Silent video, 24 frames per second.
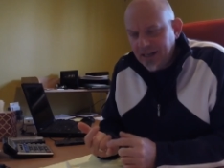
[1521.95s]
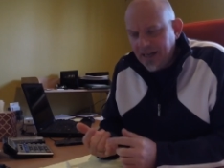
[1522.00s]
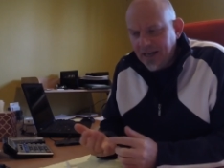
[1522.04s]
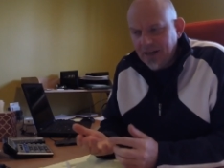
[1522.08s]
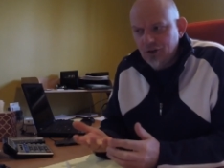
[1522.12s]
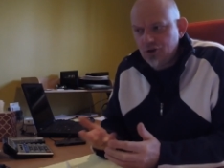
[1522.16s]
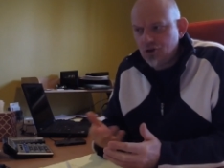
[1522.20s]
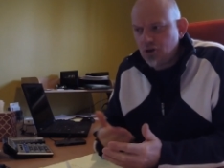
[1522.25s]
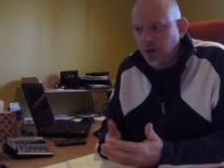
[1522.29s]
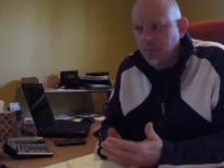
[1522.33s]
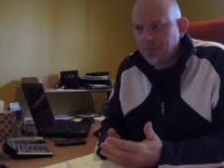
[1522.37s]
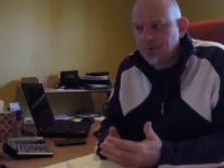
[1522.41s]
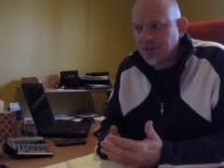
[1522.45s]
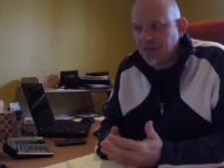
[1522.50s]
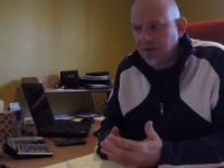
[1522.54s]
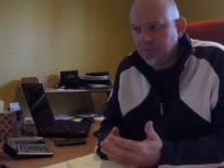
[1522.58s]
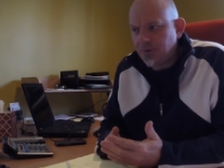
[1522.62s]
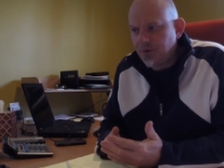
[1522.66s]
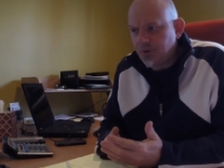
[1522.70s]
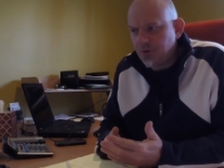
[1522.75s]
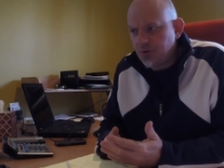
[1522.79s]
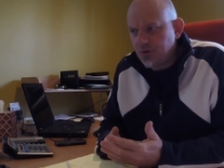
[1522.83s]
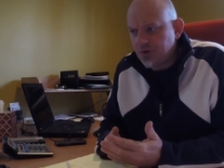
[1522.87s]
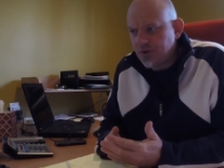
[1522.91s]
and jobs
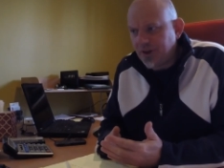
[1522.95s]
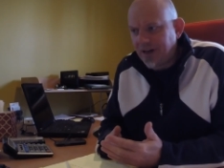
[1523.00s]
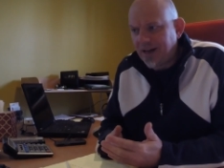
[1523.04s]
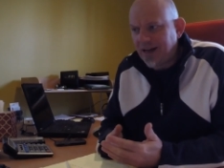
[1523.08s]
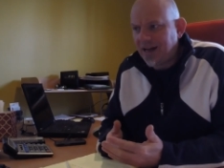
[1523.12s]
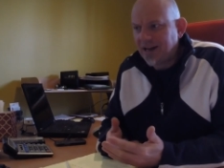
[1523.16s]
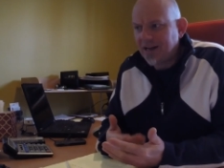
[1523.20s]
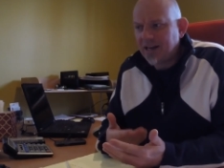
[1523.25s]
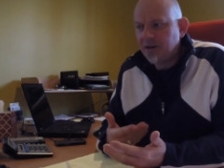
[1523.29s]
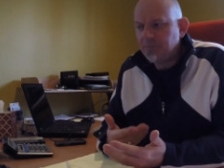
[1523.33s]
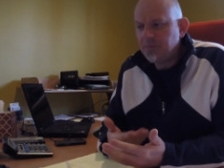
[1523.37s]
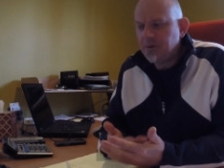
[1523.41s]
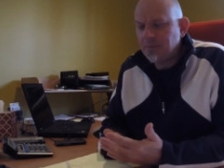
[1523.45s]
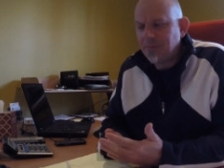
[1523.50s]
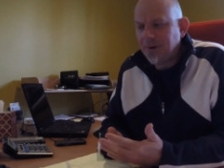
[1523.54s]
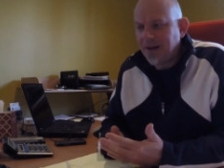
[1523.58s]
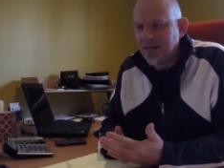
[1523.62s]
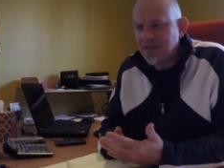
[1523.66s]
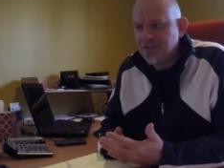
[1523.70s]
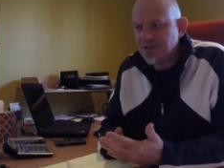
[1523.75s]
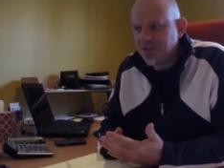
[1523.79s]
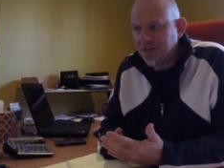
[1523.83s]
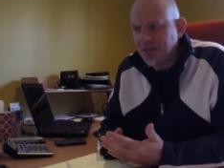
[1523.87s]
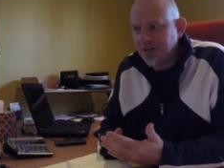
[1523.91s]
come through, so how can I be
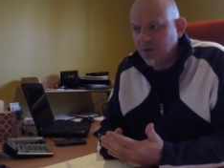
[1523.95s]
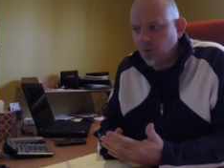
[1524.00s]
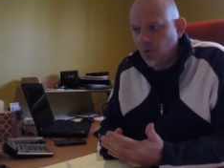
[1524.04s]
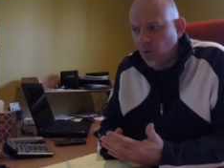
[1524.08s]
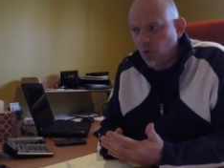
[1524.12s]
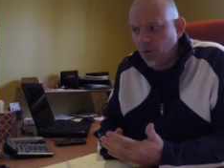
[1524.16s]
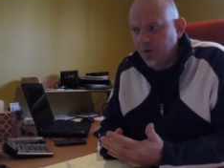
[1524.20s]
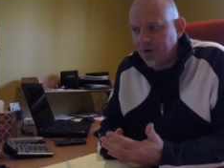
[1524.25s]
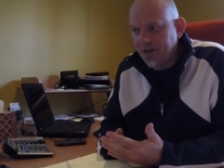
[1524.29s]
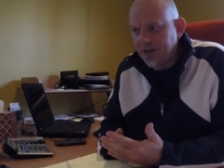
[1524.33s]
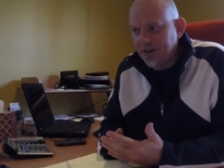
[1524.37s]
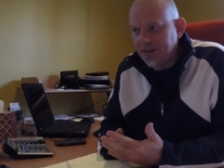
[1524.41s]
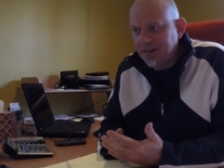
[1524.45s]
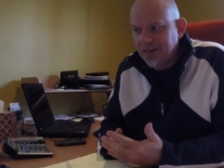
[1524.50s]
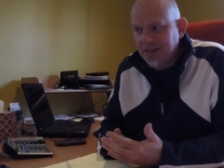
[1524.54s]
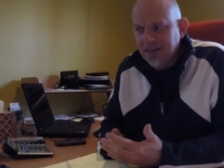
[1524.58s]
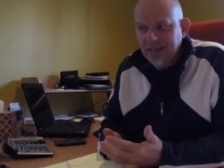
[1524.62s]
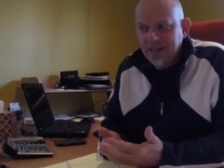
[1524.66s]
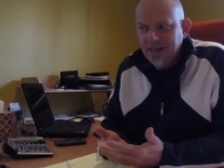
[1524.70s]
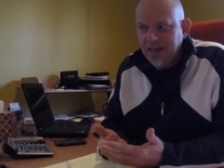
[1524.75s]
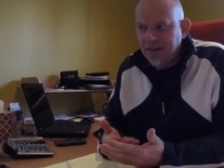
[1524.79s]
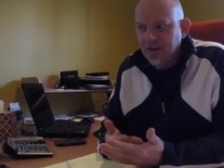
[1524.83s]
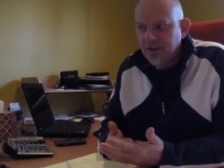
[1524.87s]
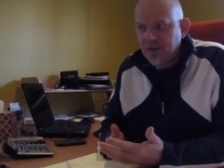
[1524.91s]
placing an order
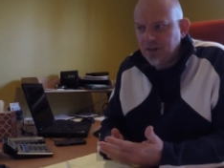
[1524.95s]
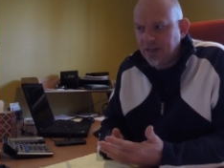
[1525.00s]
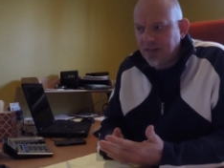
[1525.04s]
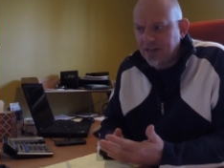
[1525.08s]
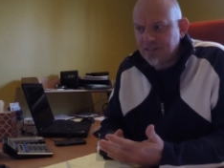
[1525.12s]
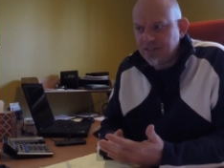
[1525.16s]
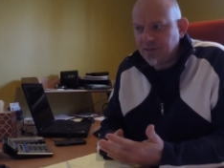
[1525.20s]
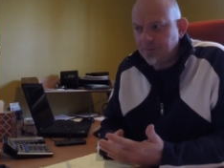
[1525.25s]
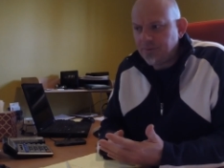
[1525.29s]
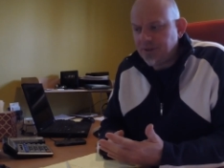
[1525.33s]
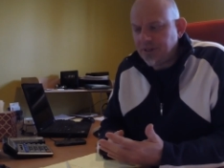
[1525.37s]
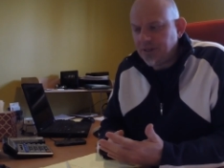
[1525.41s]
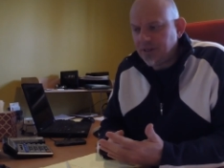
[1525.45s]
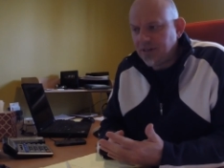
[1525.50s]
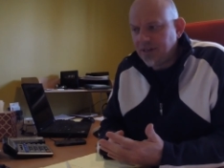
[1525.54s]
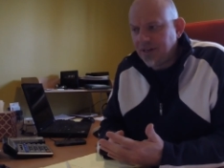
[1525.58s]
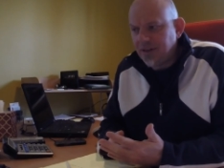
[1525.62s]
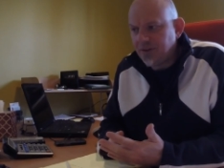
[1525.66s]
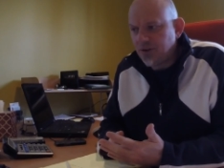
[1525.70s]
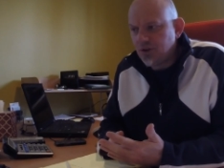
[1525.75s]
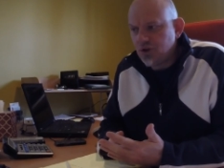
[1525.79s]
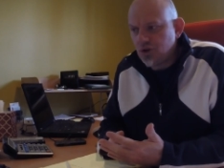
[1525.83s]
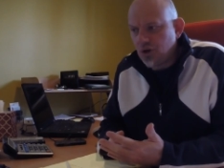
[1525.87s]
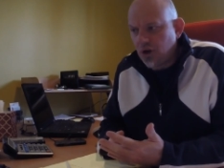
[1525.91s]
and accepting
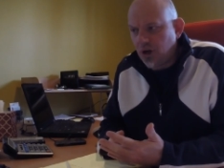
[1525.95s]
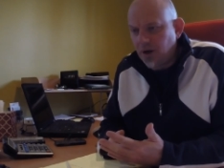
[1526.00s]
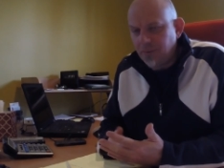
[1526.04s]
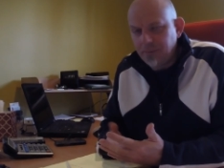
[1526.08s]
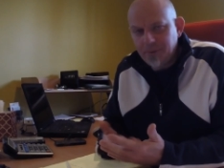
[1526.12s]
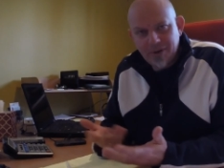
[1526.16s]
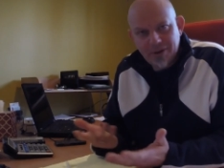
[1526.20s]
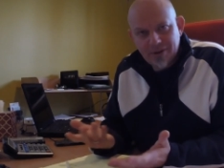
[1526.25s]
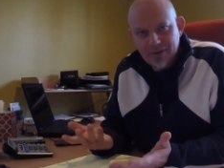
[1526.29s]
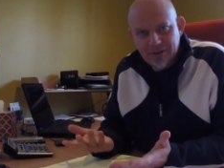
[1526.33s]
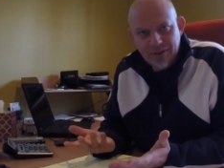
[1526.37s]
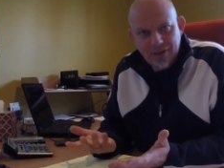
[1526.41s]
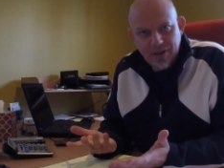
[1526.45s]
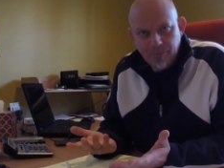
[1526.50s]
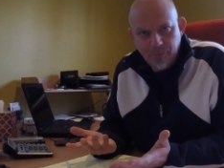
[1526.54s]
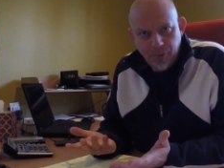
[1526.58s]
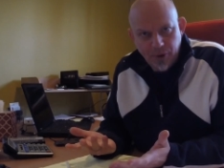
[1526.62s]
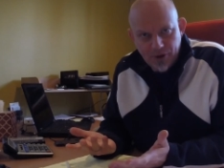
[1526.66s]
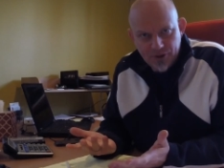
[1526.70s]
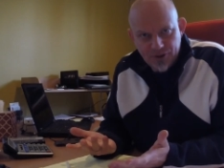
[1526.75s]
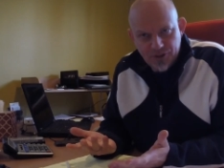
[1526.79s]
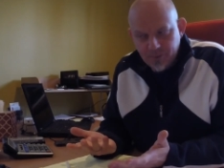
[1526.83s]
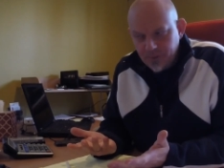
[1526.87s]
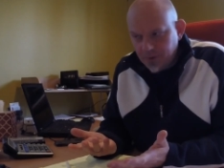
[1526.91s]
another job?
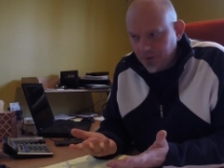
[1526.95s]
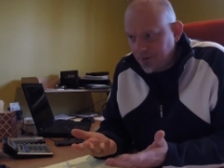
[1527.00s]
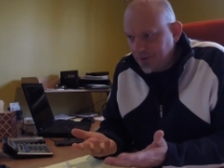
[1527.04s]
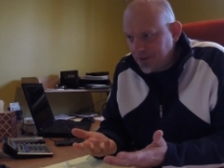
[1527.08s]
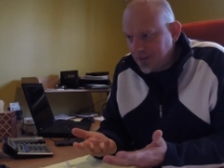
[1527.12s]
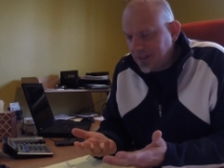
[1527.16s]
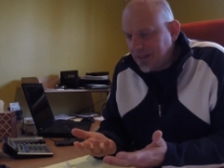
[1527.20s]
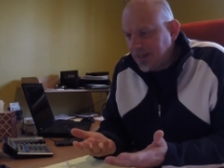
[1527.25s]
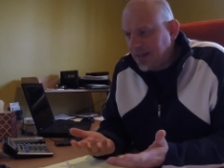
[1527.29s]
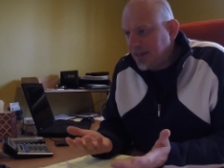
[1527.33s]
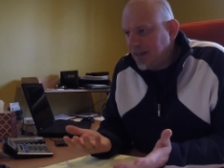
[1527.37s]
Impossible.